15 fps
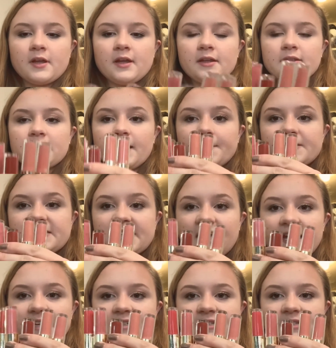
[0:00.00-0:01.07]

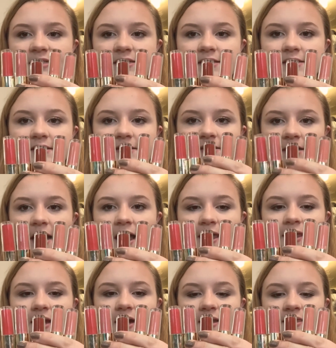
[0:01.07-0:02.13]
lipsticks. I
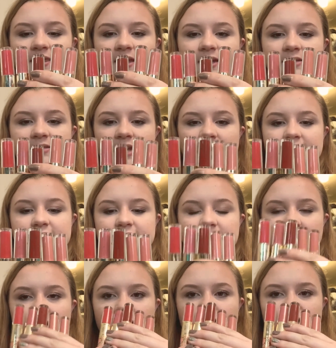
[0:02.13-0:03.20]
got this as
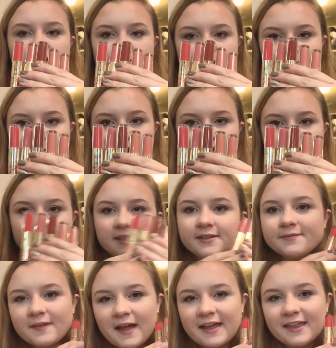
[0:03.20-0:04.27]
a Christmas
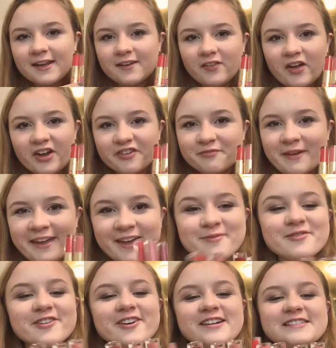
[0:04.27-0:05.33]
present. I get a lot of makeup
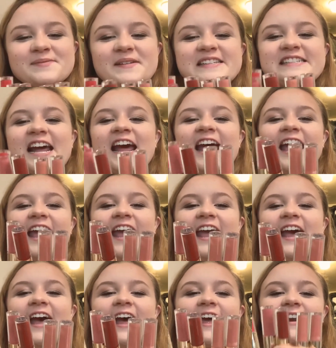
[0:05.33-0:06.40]
for Christmas.
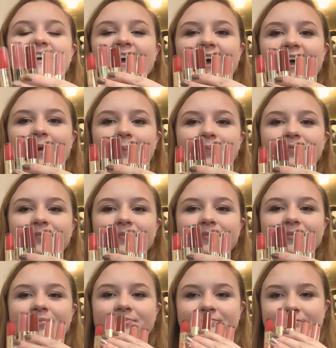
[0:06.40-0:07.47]
And
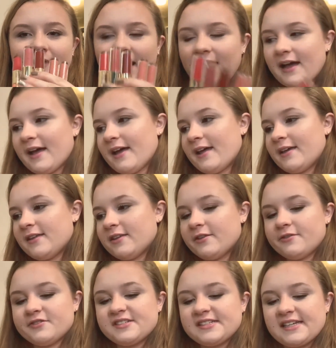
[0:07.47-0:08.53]
I
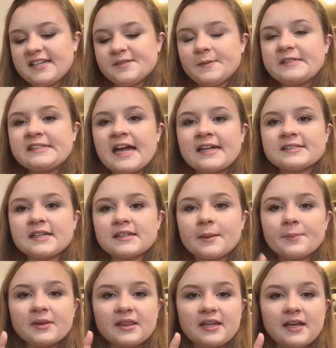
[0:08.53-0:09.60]
use these because it has a
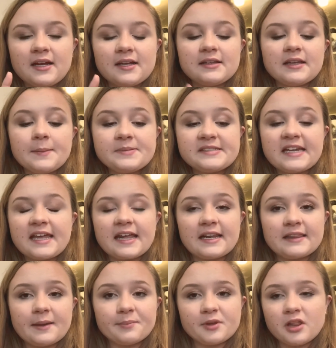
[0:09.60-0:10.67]
lipstick and a
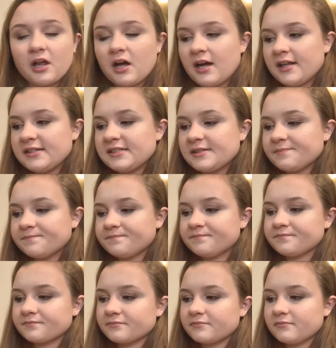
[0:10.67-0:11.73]
lip gloss
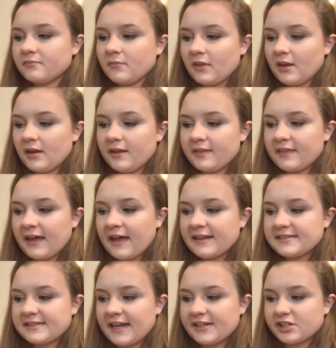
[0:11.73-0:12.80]
that
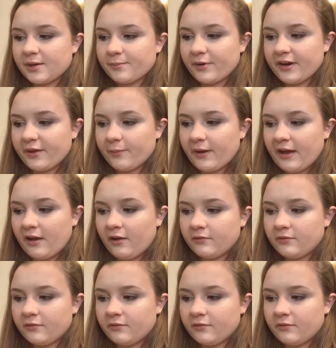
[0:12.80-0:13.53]
stays on pretty well.